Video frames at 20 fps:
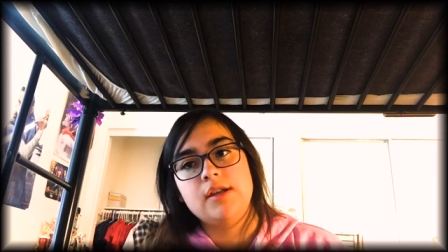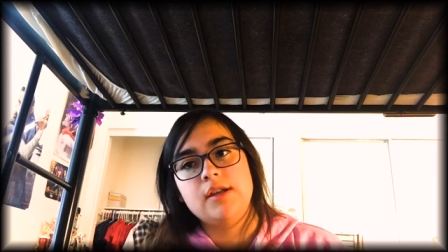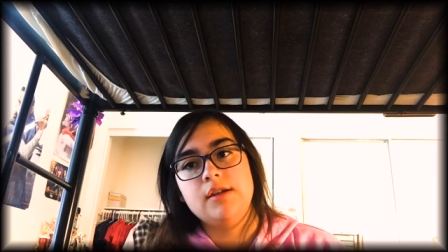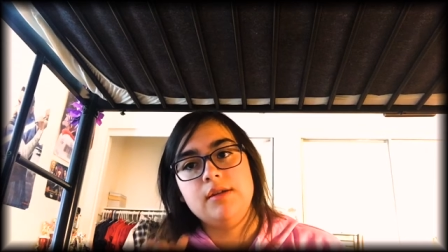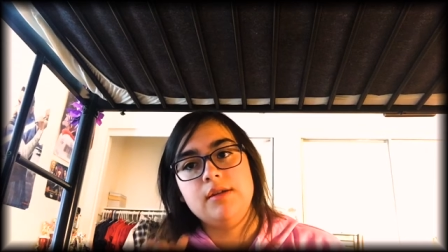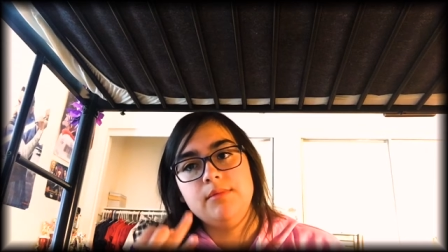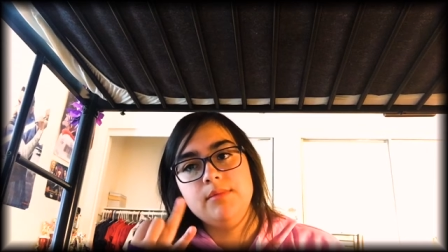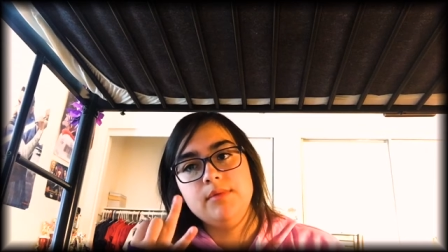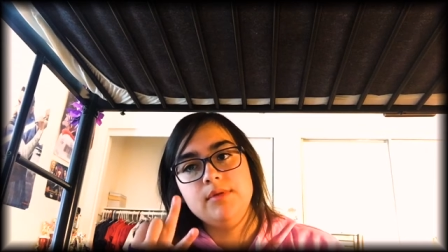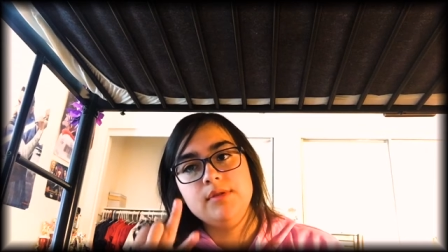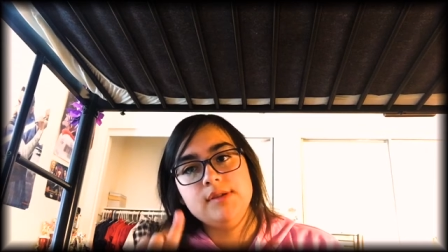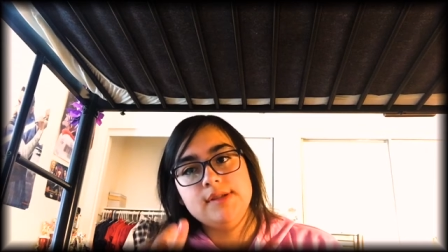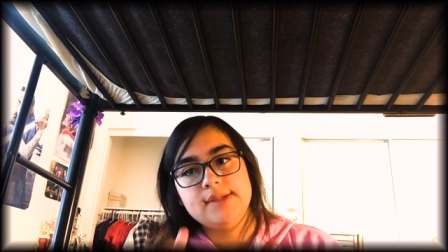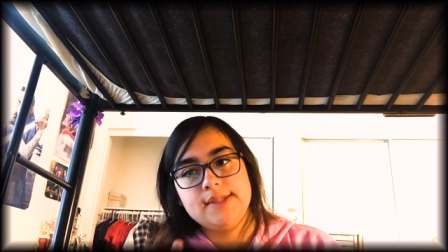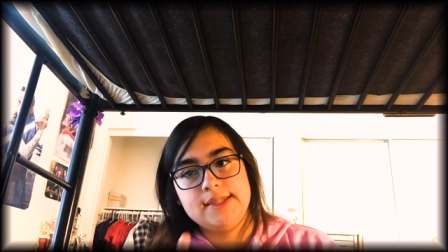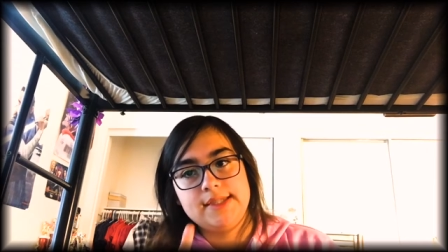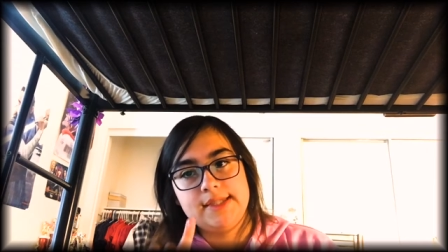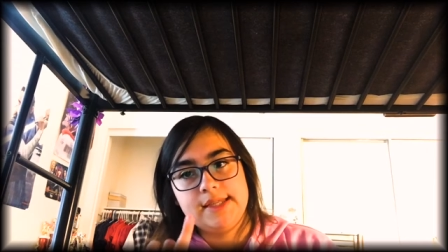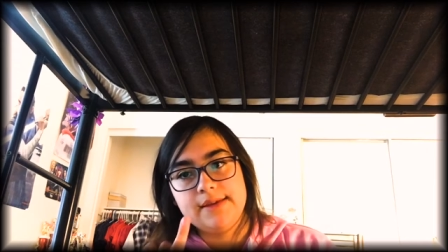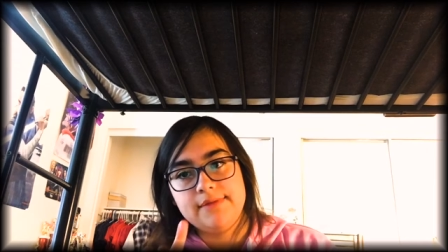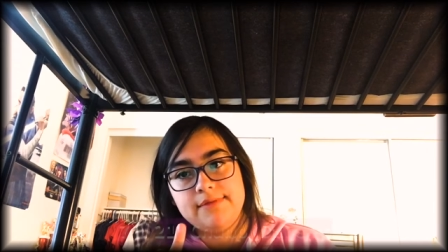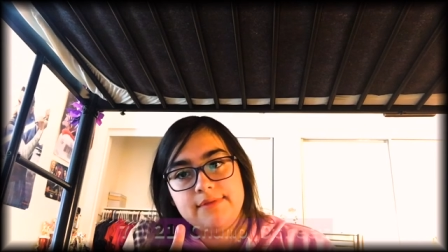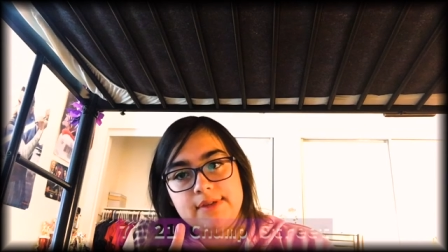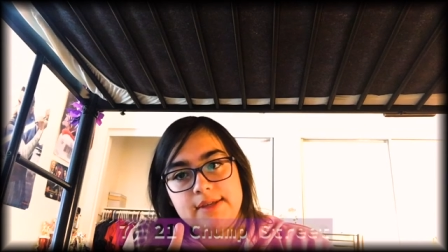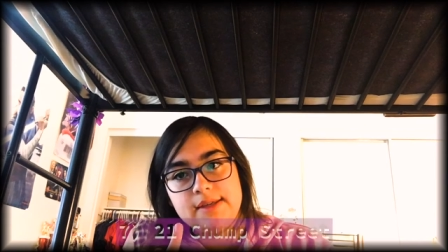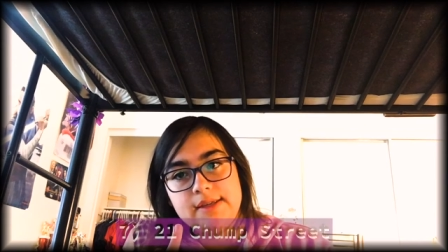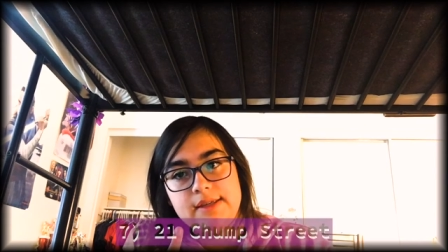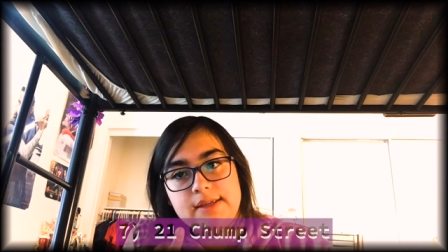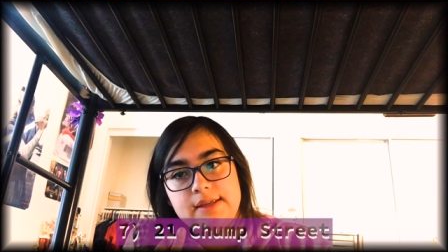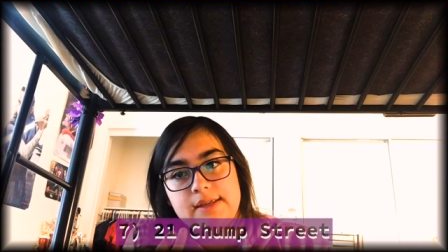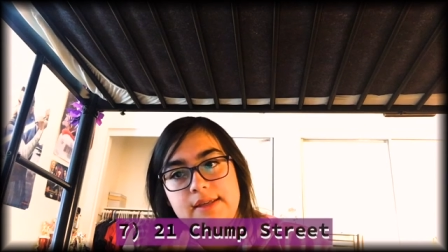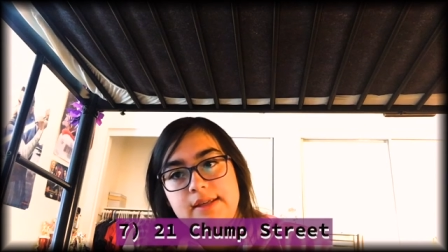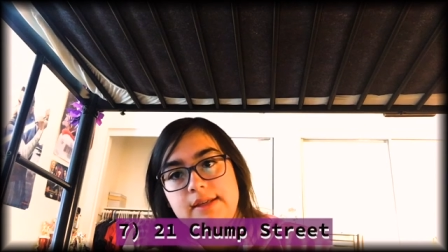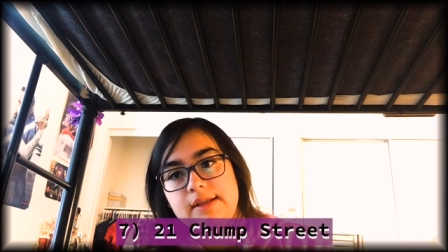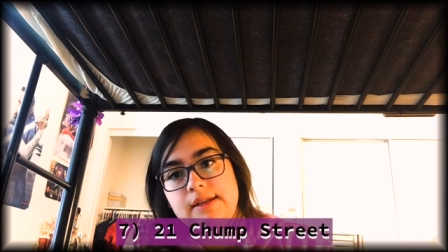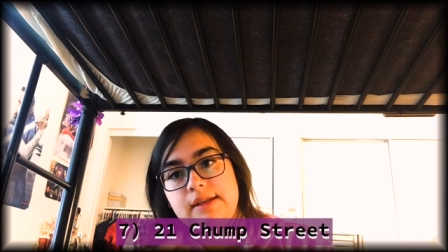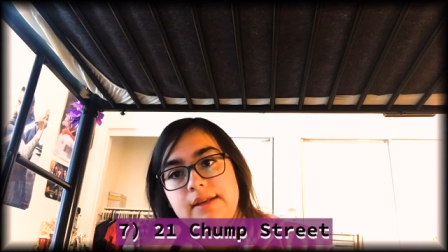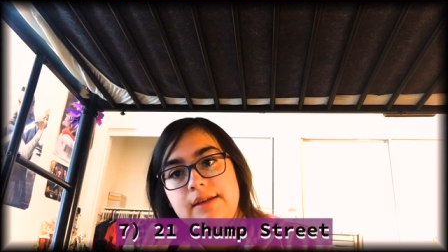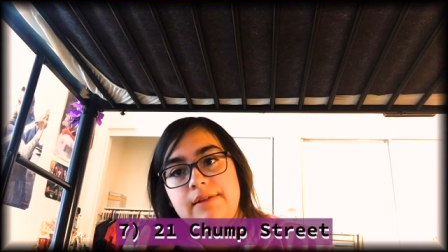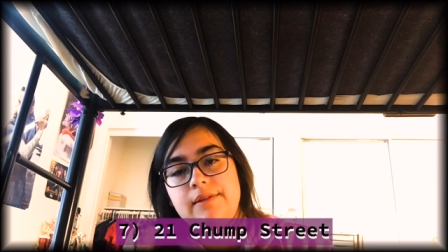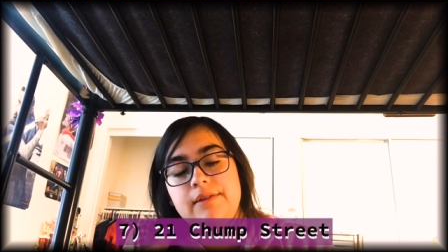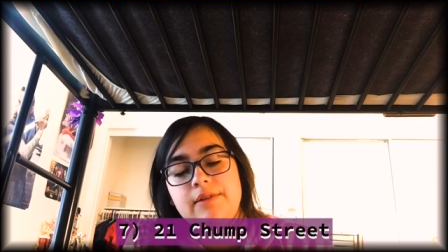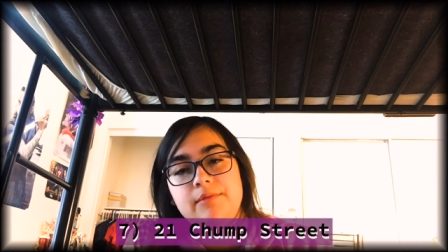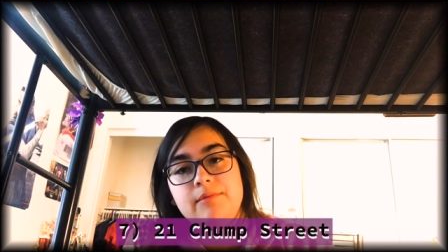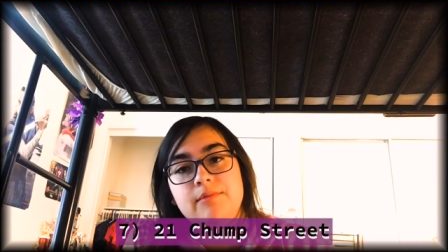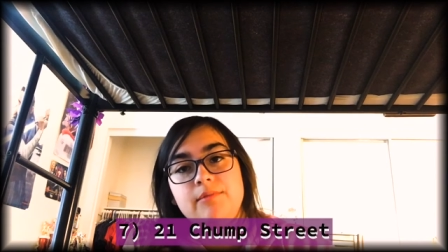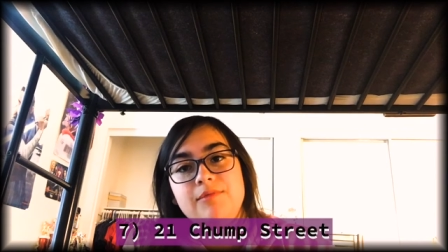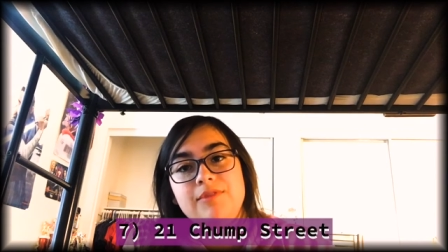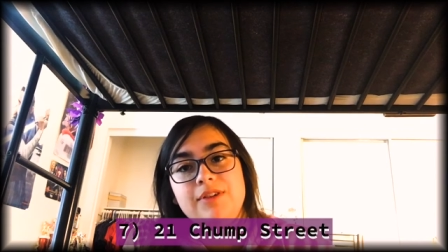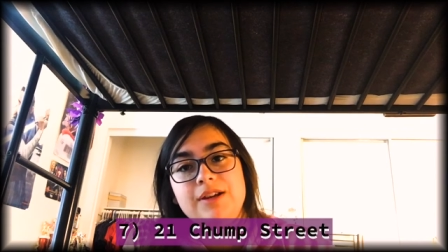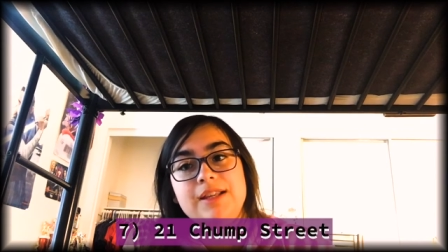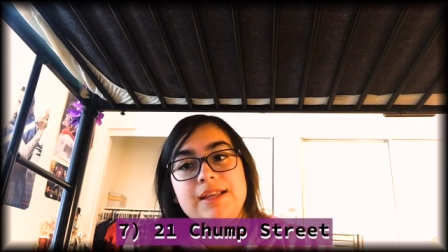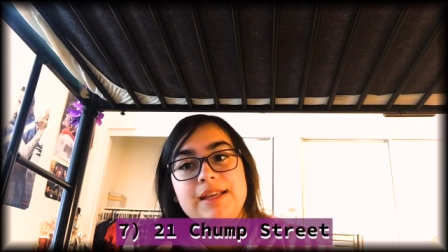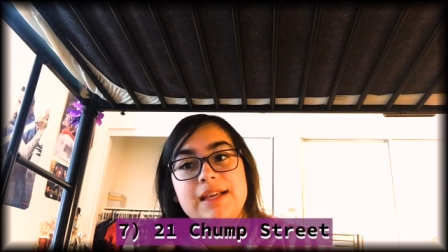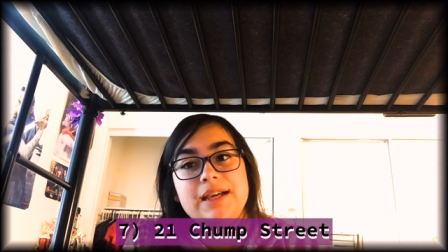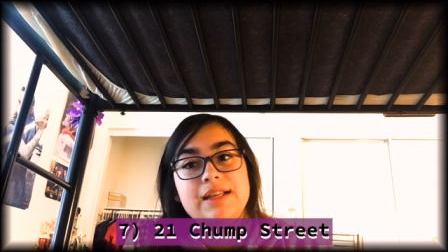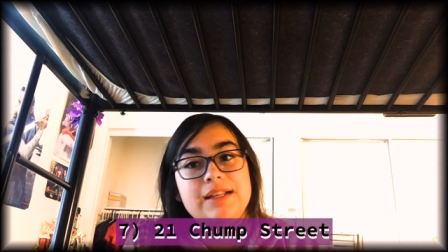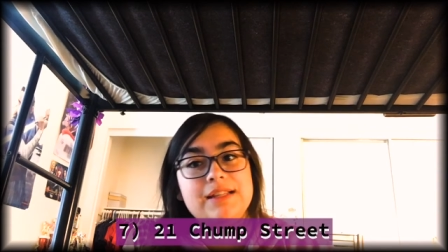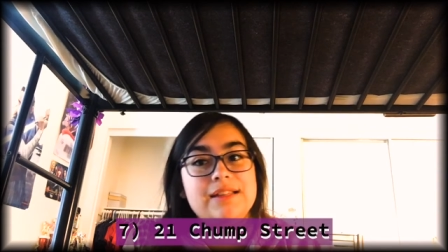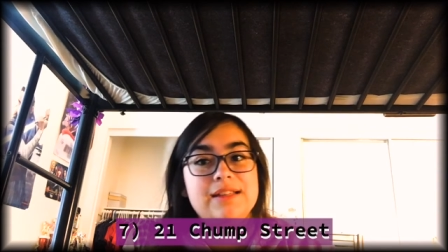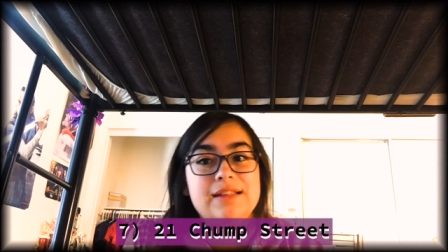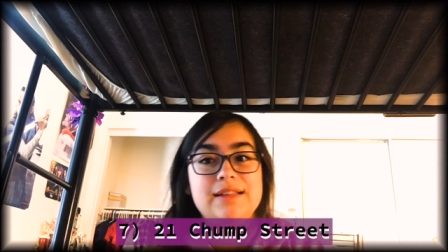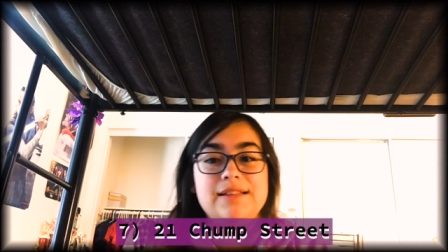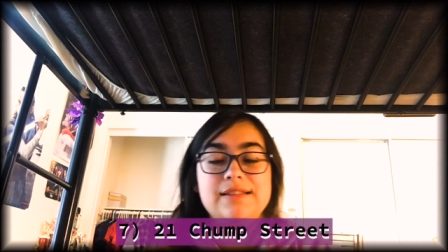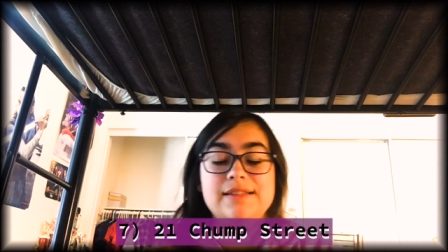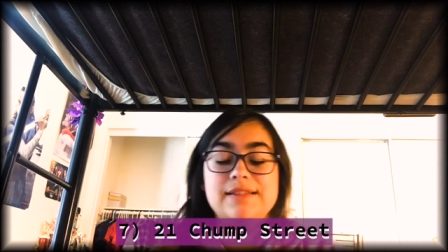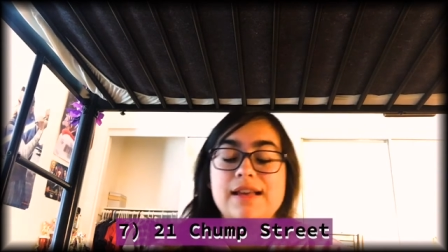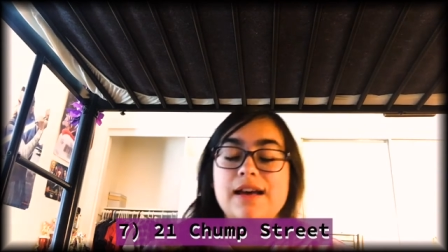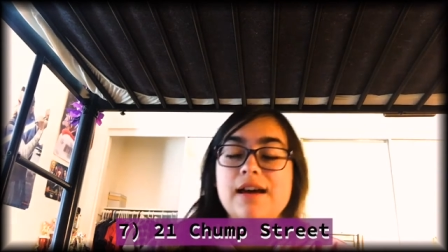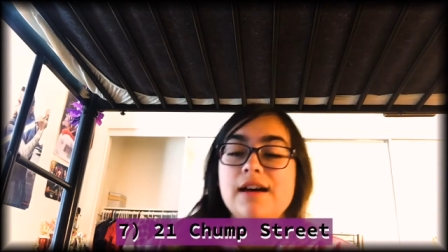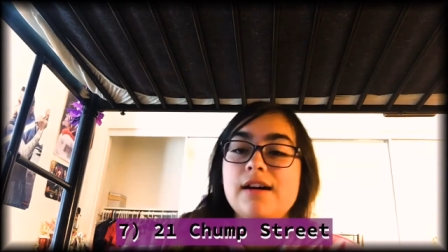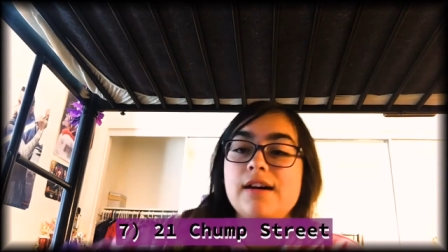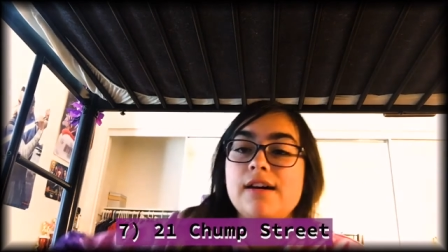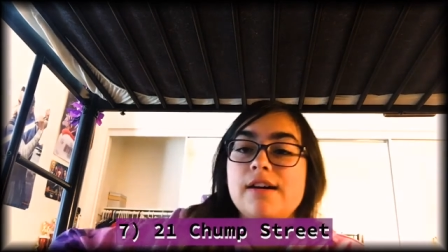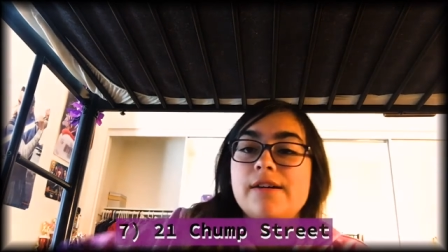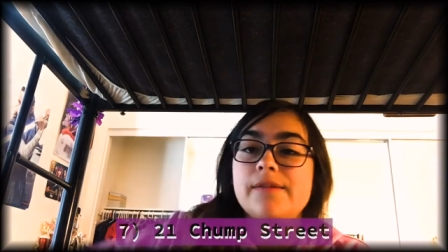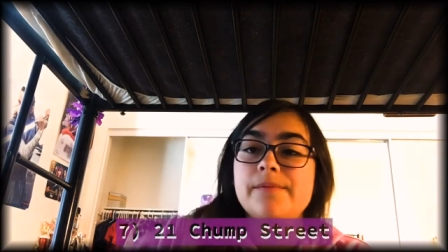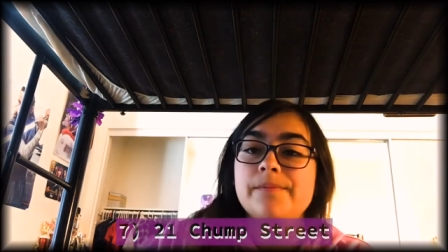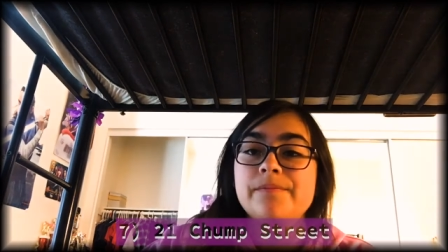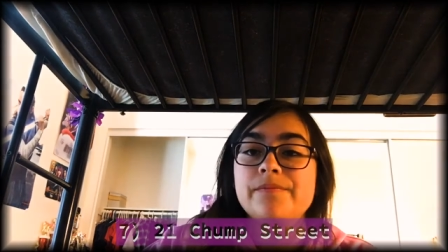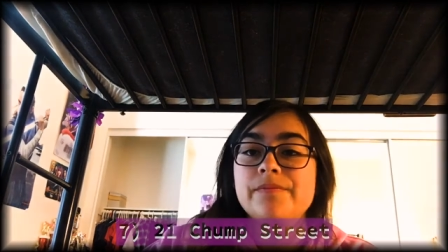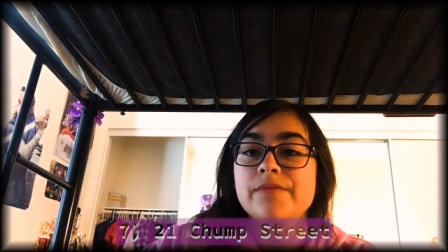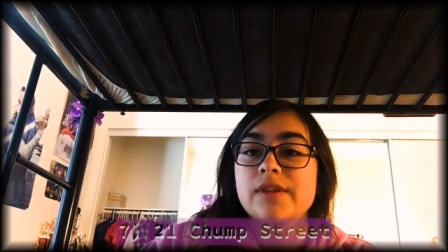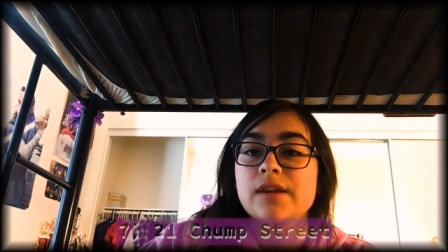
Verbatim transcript: Number seven. I'm running out of these. Um,